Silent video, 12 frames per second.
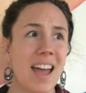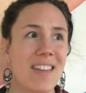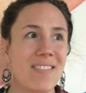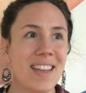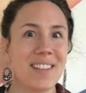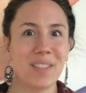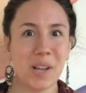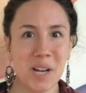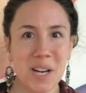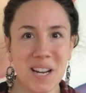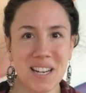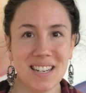and they
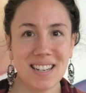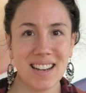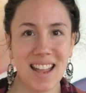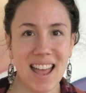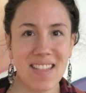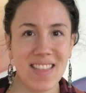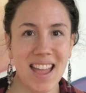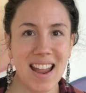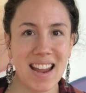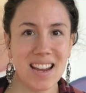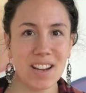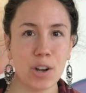learn and
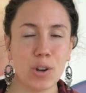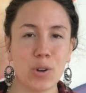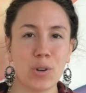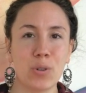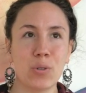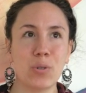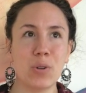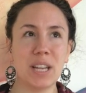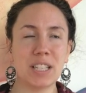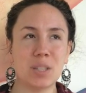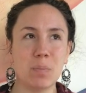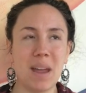they
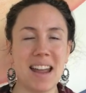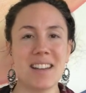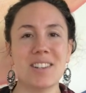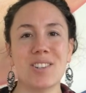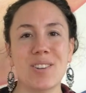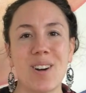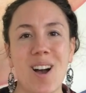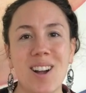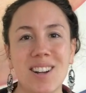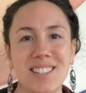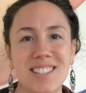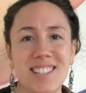expand their
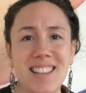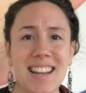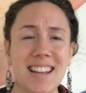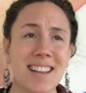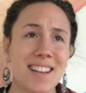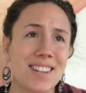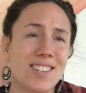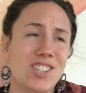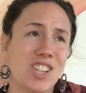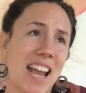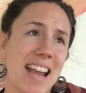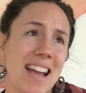hearts. They
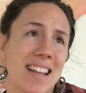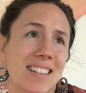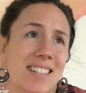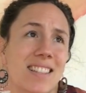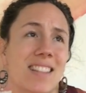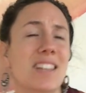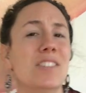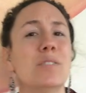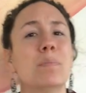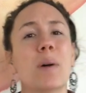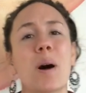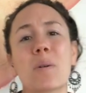chant, they do
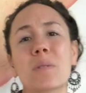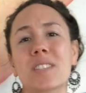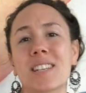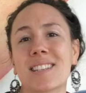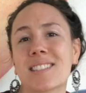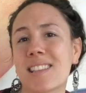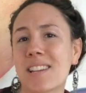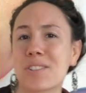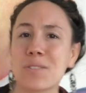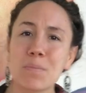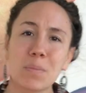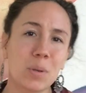poses, they
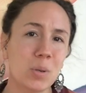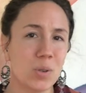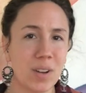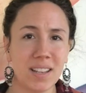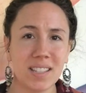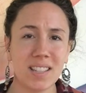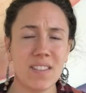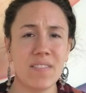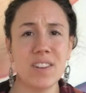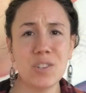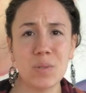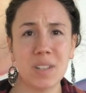do mudras, they
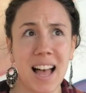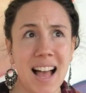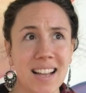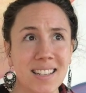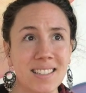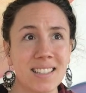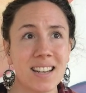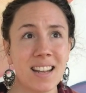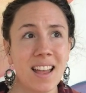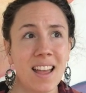visualize,